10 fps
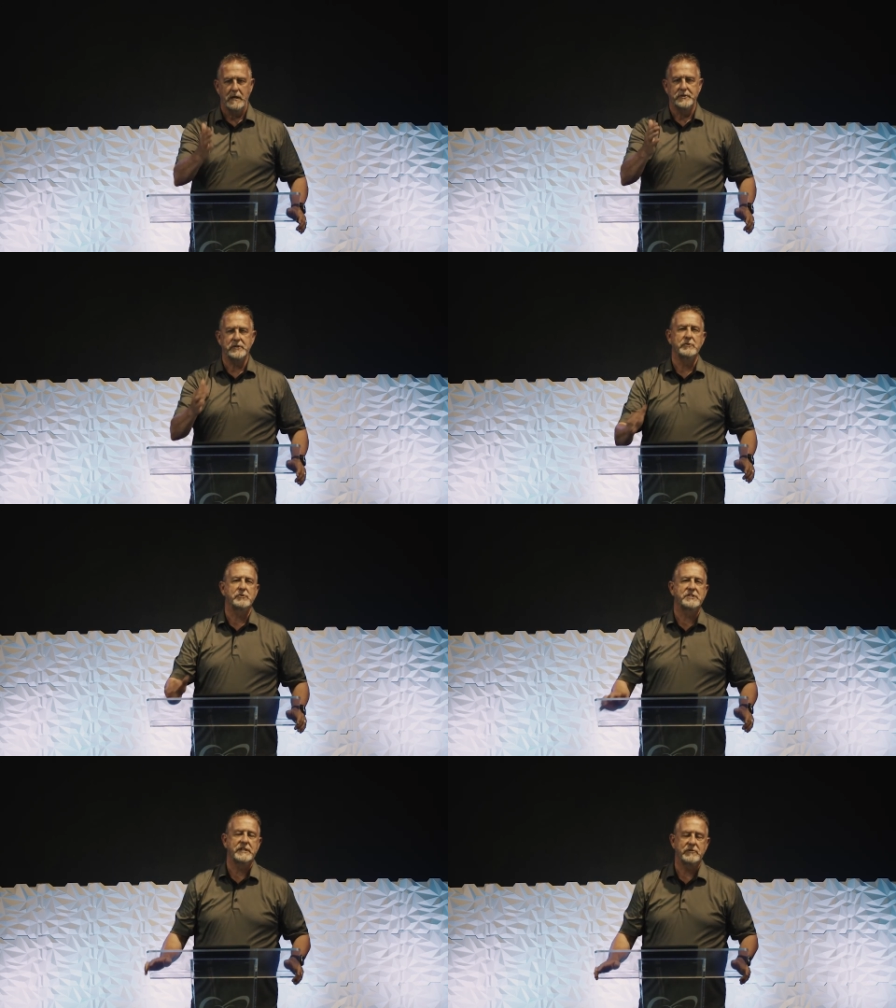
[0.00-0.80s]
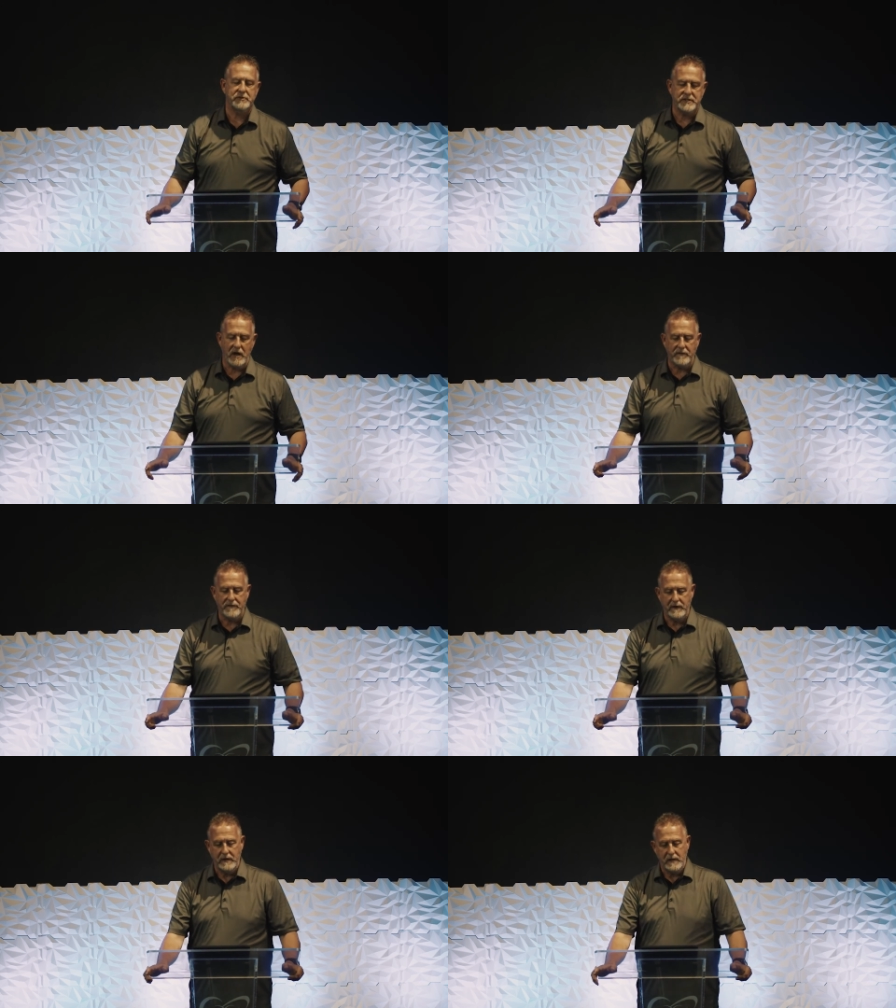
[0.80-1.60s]
Do you see yourself
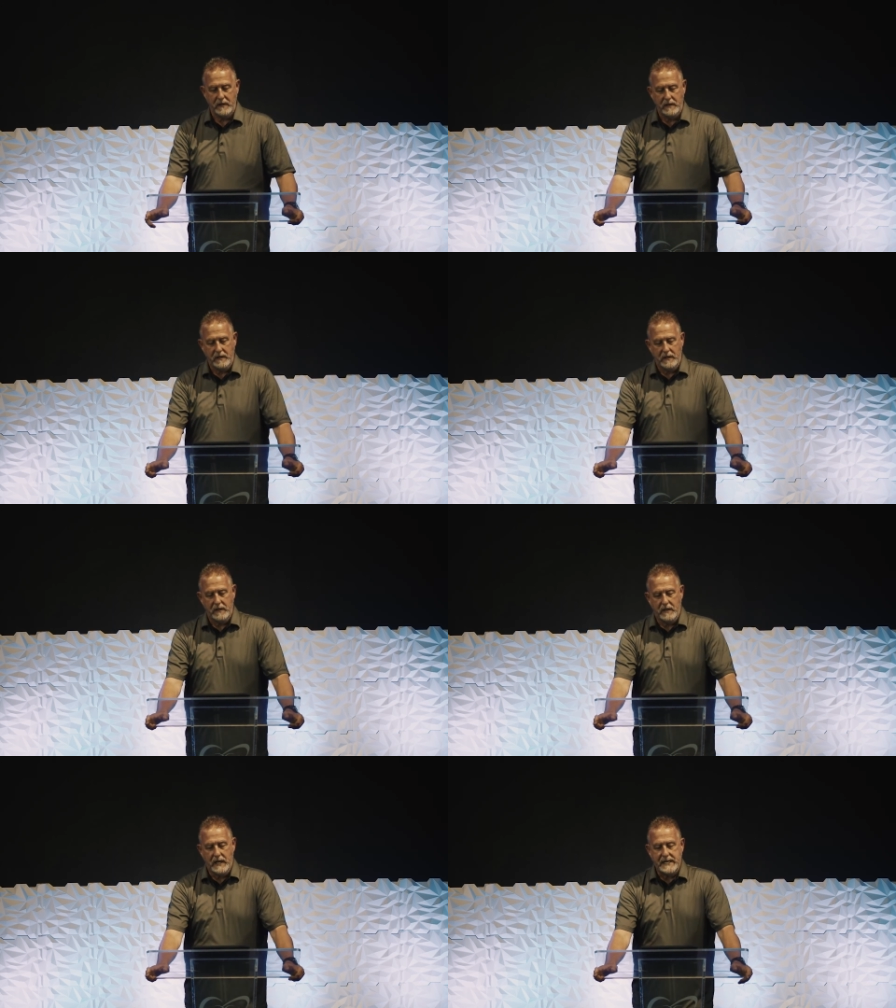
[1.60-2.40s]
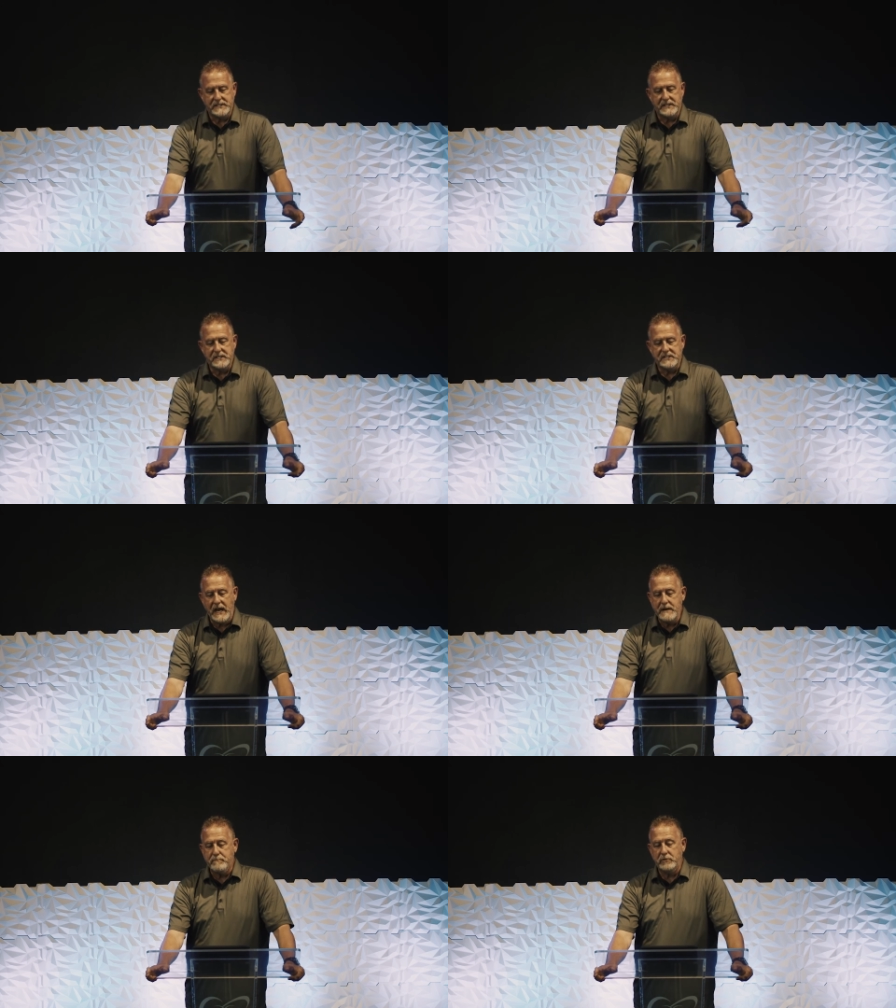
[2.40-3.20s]
as a
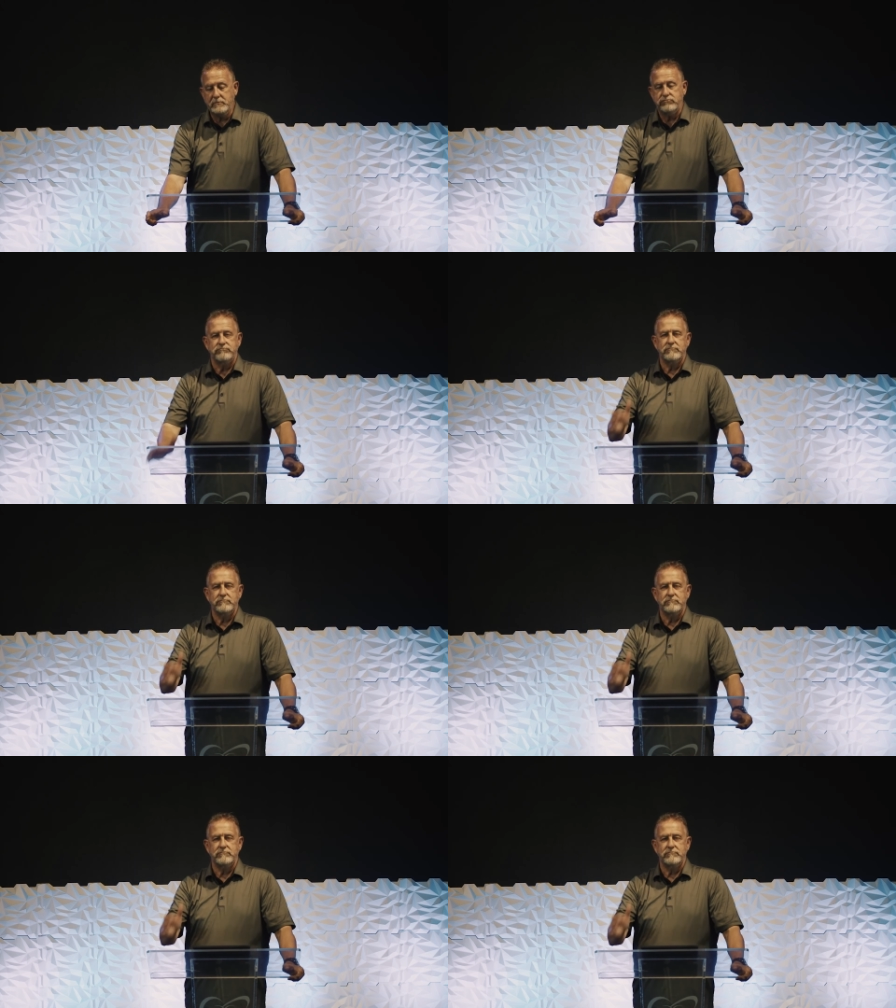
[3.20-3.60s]
disciple